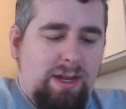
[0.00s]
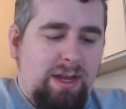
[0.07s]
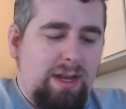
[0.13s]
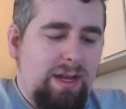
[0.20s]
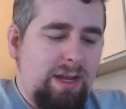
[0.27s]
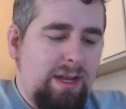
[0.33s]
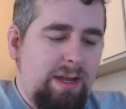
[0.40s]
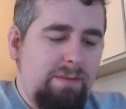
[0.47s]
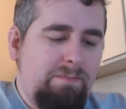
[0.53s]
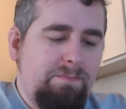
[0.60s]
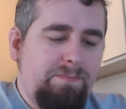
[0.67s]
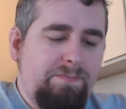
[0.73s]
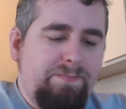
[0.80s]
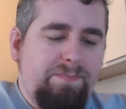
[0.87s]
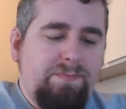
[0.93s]
Um,
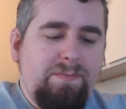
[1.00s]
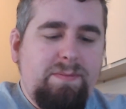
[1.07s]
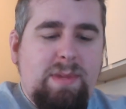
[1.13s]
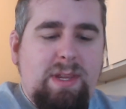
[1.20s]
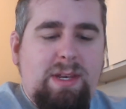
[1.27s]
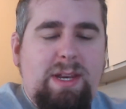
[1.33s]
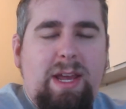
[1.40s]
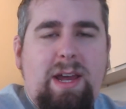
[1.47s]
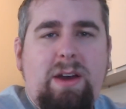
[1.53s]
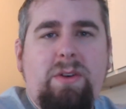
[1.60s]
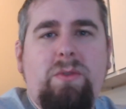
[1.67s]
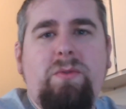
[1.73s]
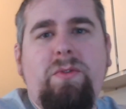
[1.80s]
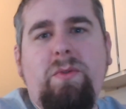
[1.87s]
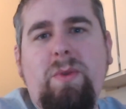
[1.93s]

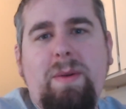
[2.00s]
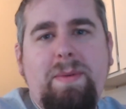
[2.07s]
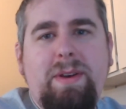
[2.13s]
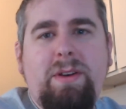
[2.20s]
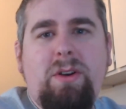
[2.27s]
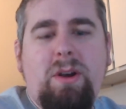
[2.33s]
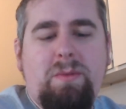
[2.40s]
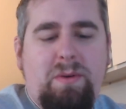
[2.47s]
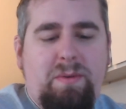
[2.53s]
now, for weapon and armor